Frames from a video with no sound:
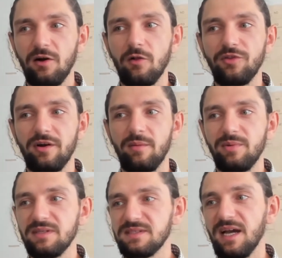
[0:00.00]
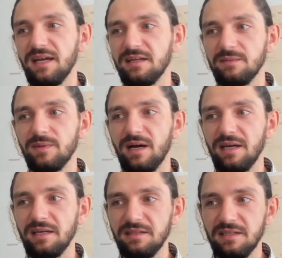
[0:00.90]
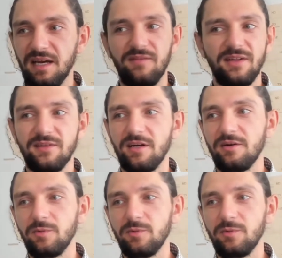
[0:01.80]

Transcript: whole therapy is guided by the avatar,